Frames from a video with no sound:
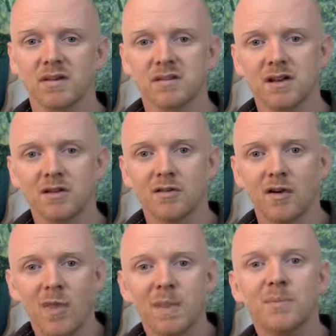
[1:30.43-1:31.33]
So
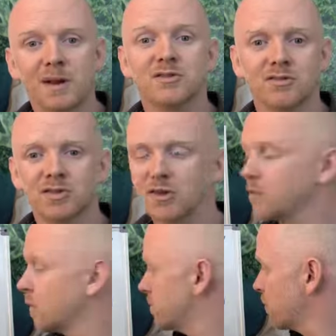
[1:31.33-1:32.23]
on the beach
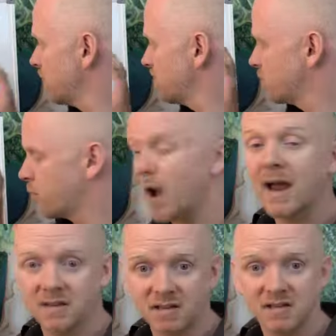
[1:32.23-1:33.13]
retreat, we
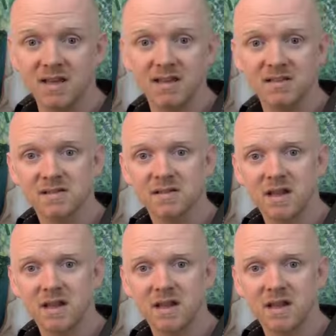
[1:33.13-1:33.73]
practice this.